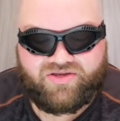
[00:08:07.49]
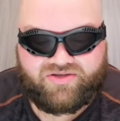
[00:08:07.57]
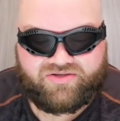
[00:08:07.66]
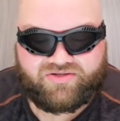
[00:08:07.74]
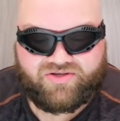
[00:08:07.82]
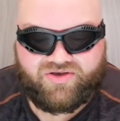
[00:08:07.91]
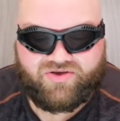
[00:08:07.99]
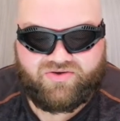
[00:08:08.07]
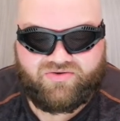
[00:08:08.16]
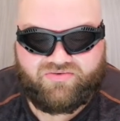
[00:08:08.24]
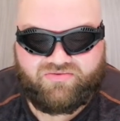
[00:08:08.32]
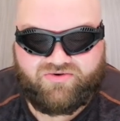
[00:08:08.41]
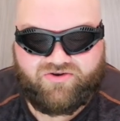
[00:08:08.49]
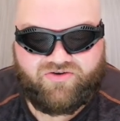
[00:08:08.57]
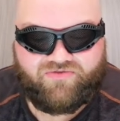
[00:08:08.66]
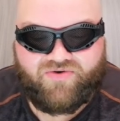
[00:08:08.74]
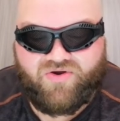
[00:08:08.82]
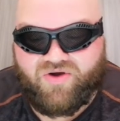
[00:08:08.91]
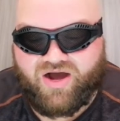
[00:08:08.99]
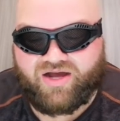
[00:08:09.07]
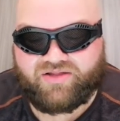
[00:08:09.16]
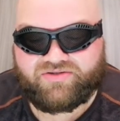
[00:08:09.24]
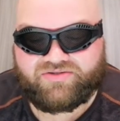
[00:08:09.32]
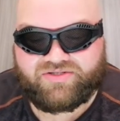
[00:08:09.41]
So Cutthroat
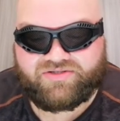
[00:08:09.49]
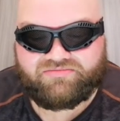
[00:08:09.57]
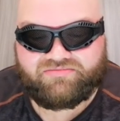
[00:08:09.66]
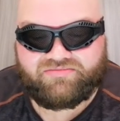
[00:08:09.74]
Island,